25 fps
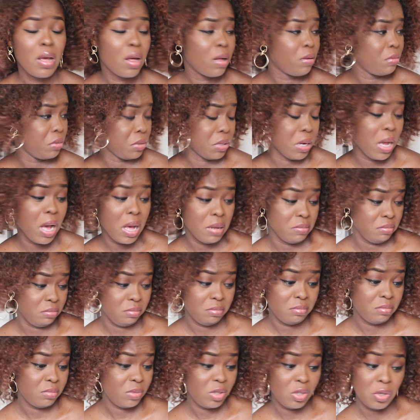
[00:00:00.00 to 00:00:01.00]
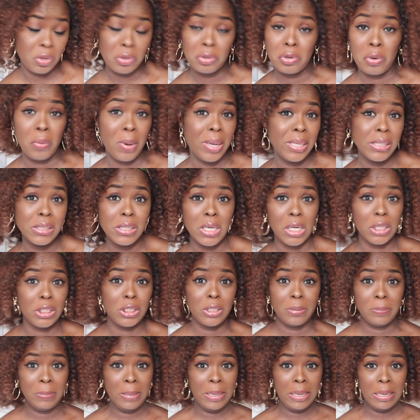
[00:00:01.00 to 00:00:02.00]
Oh, nah. You ain't
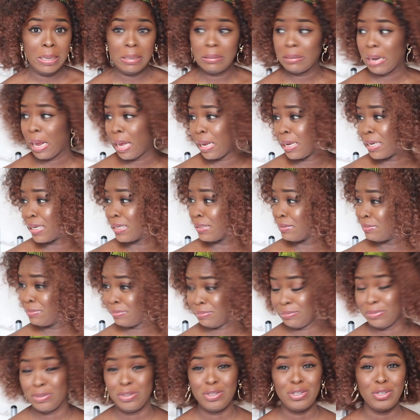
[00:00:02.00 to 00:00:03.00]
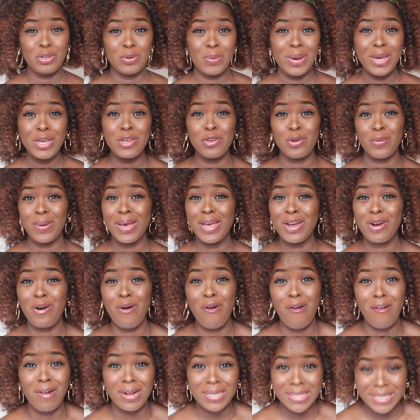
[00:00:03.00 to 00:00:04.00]
touching me, like you ain't
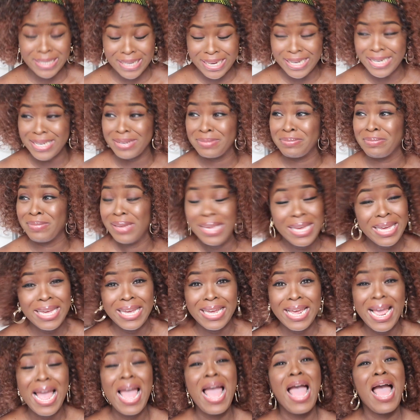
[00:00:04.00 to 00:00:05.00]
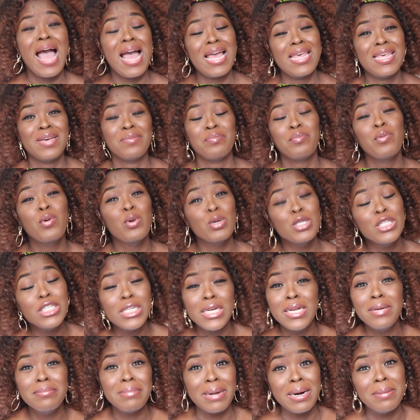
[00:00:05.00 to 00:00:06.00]
cutting me. I am
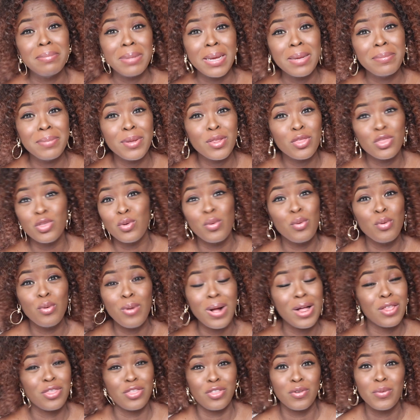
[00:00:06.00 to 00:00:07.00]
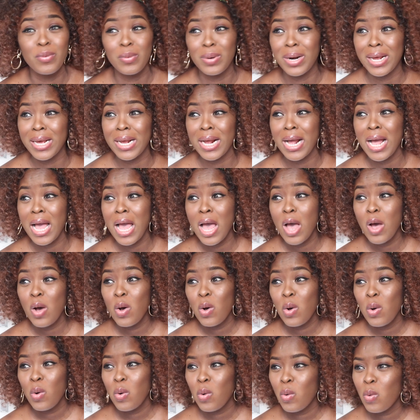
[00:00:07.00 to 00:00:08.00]
pushing my baby through and through. Like,
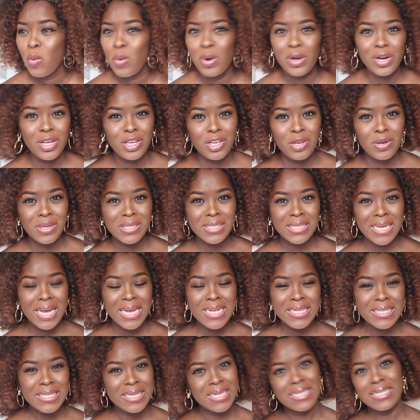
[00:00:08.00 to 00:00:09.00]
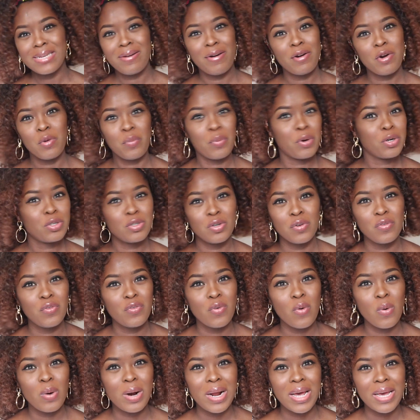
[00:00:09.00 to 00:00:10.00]
what are you saying cesarean operation
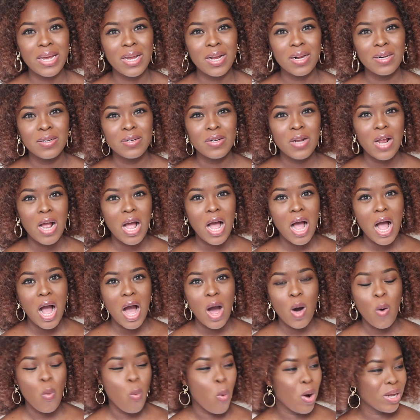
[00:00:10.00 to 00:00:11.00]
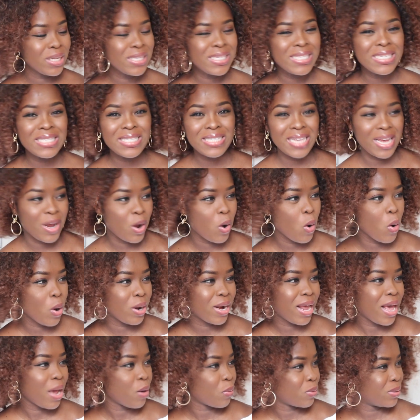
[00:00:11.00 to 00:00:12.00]
for? Like, 1
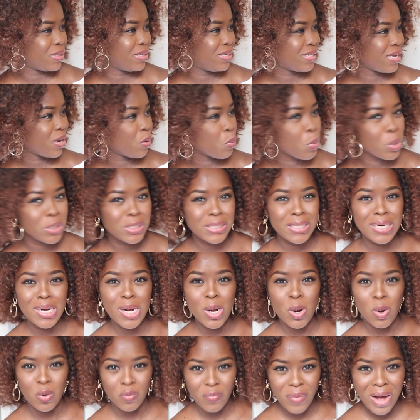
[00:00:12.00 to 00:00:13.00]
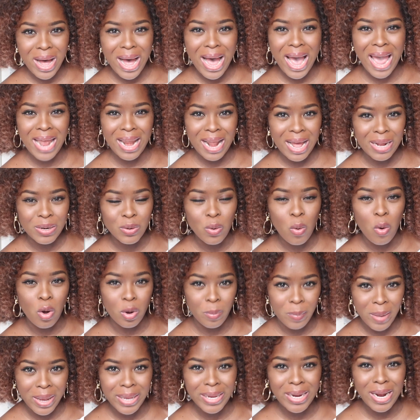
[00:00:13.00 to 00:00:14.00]
second I was there watching Love Island
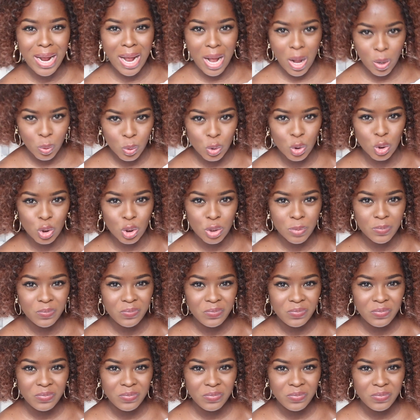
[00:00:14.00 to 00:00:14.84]
on my couch.